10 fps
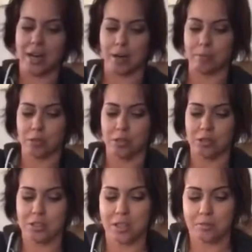I have
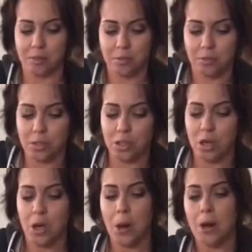pearls left over
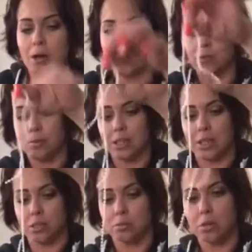from
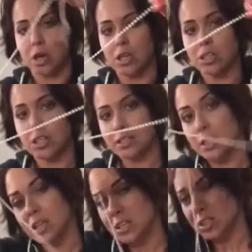another project,
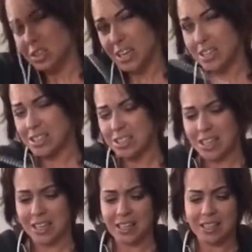so I'm kind of just
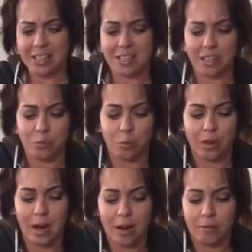hanging it like
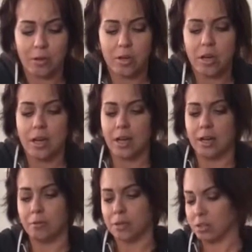wherever.
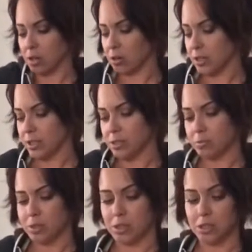Anyways, all I did
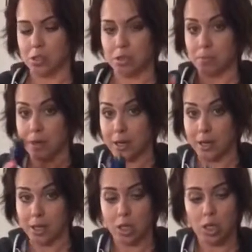was I took
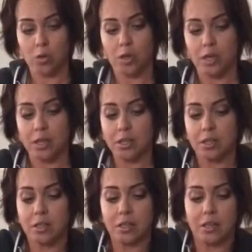my glue gun
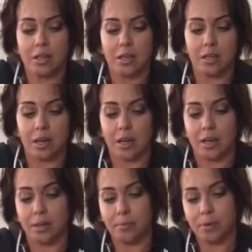and
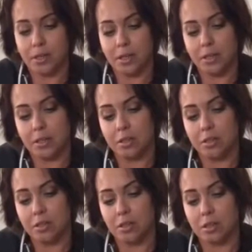I put it,
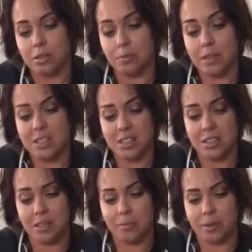I was about to set
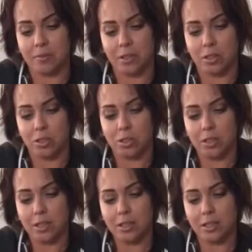that on my fingers.
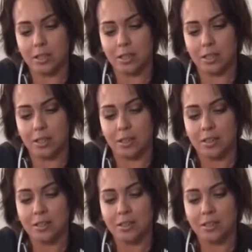Not a good idea.